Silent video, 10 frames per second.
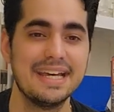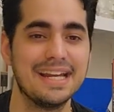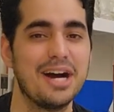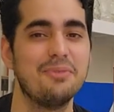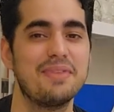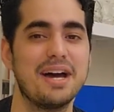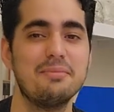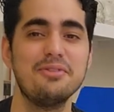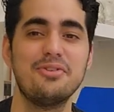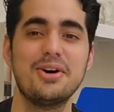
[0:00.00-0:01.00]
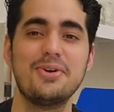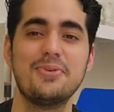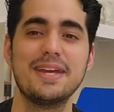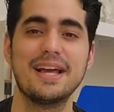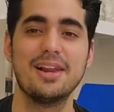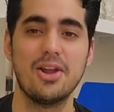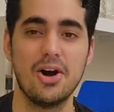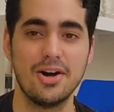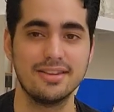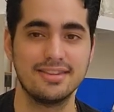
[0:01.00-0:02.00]
Now, I've been following a
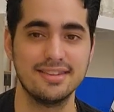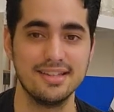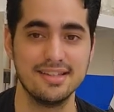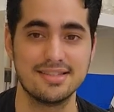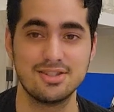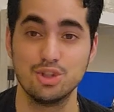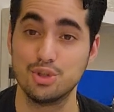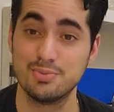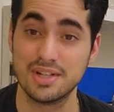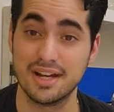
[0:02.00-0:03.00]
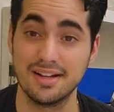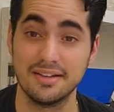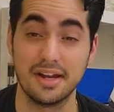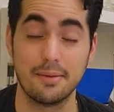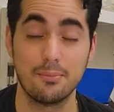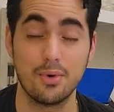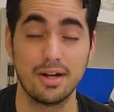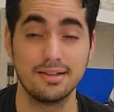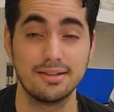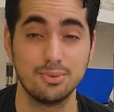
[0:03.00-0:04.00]
lot this YouTube channel that I'm
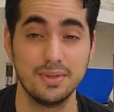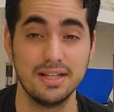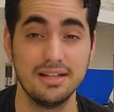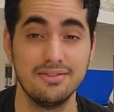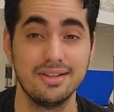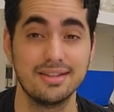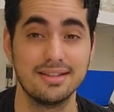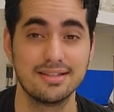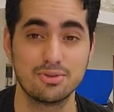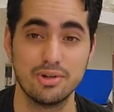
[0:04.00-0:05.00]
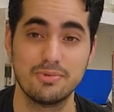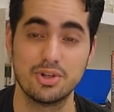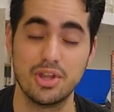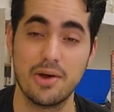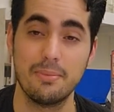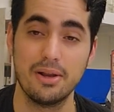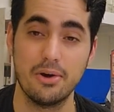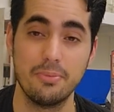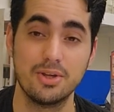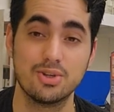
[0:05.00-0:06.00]
wanting to be leaving the description down
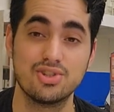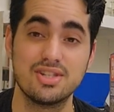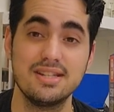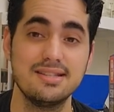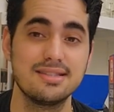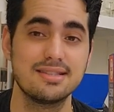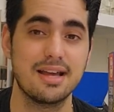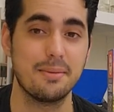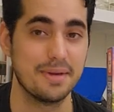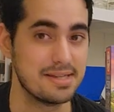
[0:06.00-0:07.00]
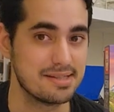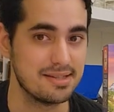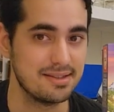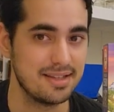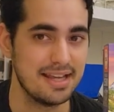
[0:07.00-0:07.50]
below because she's amazing.